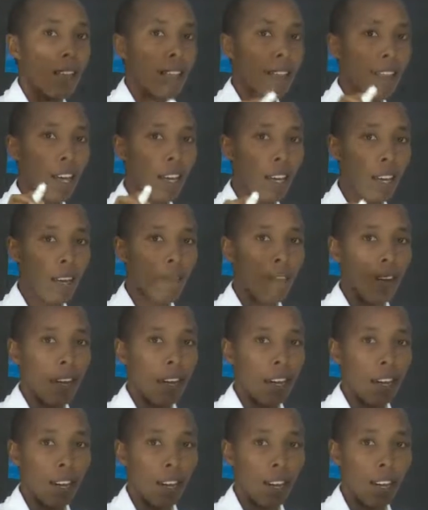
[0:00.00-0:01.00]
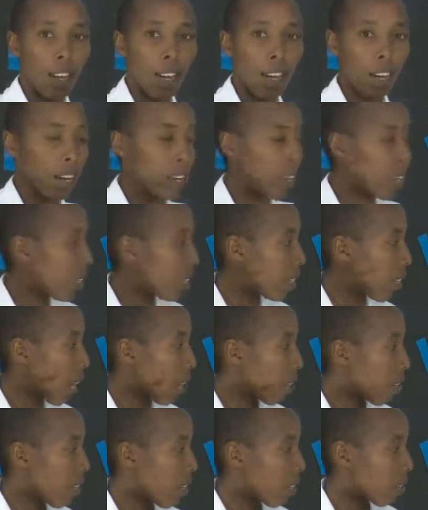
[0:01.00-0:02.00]
the liver
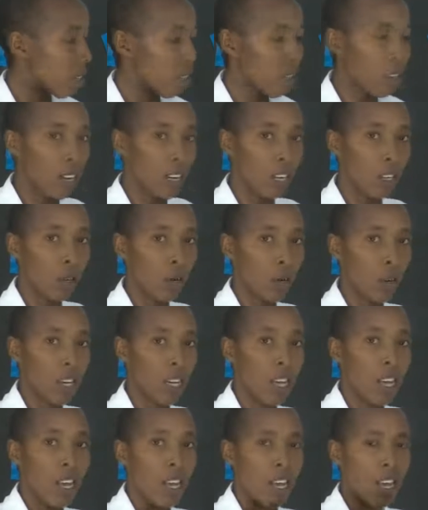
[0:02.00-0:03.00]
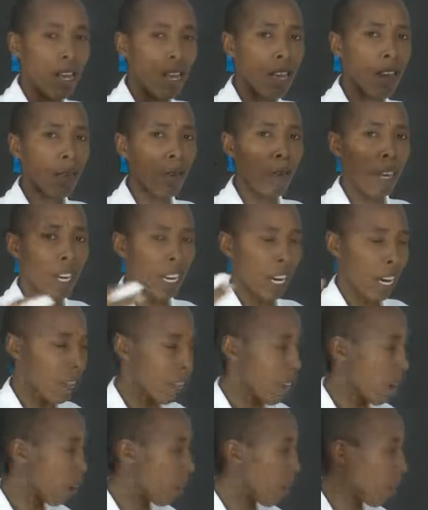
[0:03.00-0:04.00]
does excretion in many
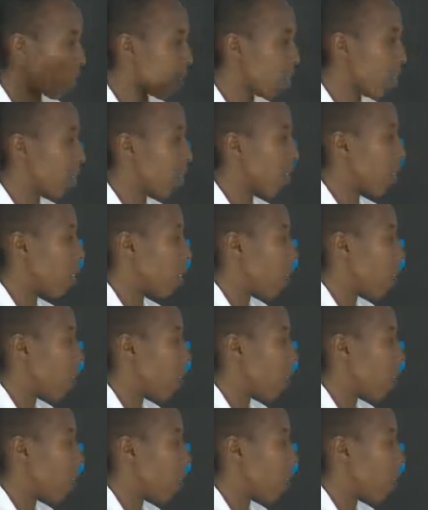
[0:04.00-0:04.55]
other ways.